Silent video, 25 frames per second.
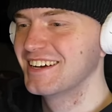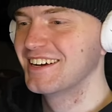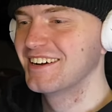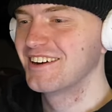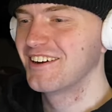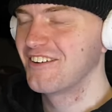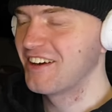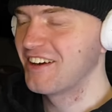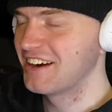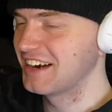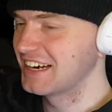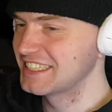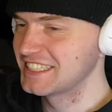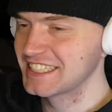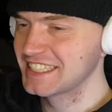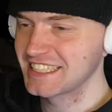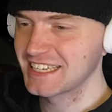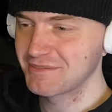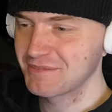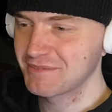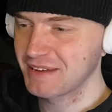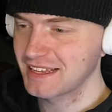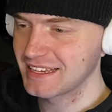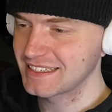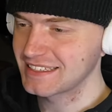Where does he keep
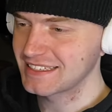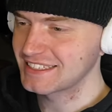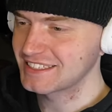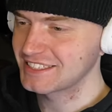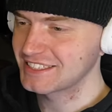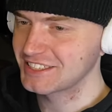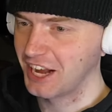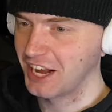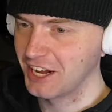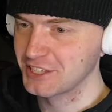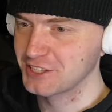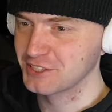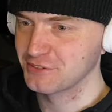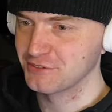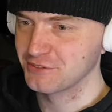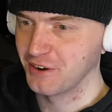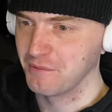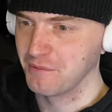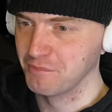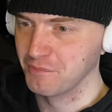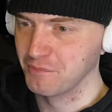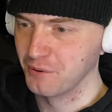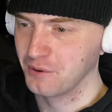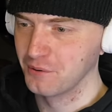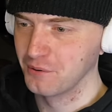getting these guns
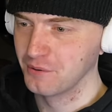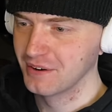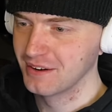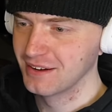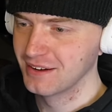from, bro?